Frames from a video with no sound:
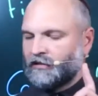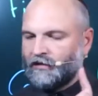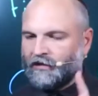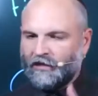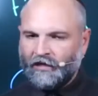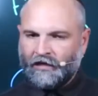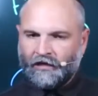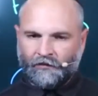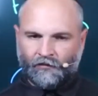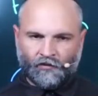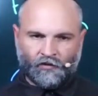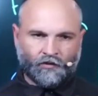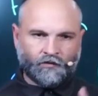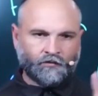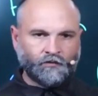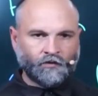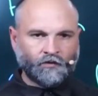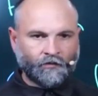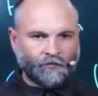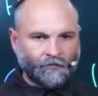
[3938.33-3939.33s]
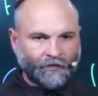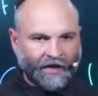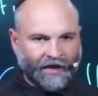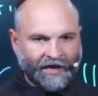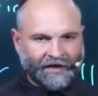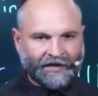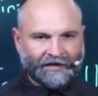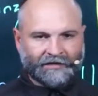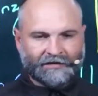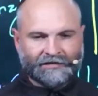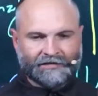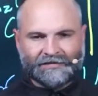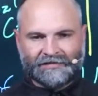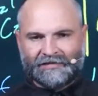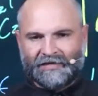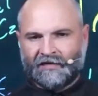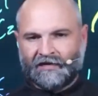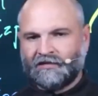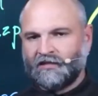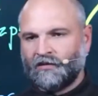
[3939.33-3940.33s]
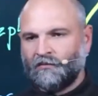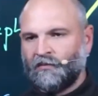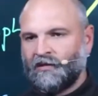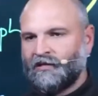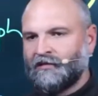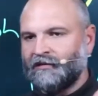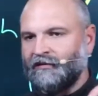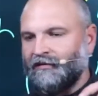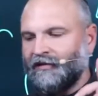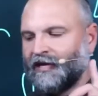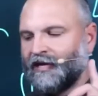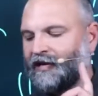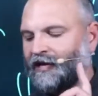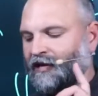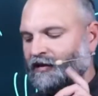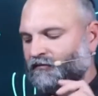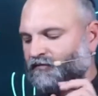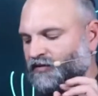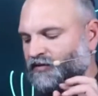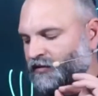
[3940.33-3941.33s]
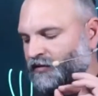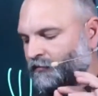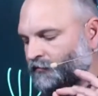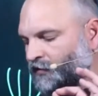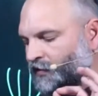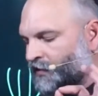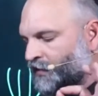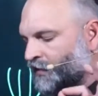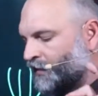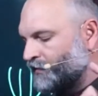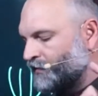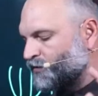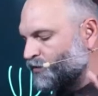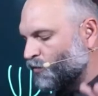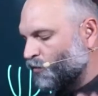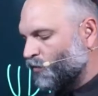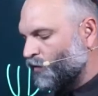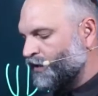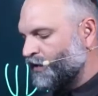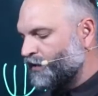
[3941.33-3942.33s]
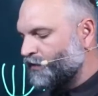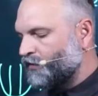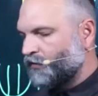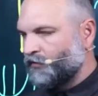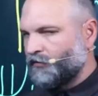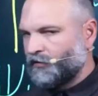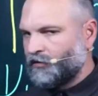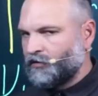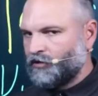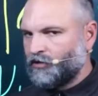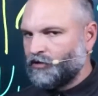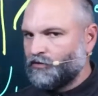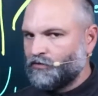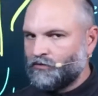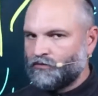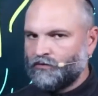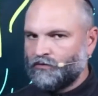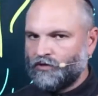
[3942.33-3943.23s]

Hebrew nomadic sentiment that if something is weaker than you,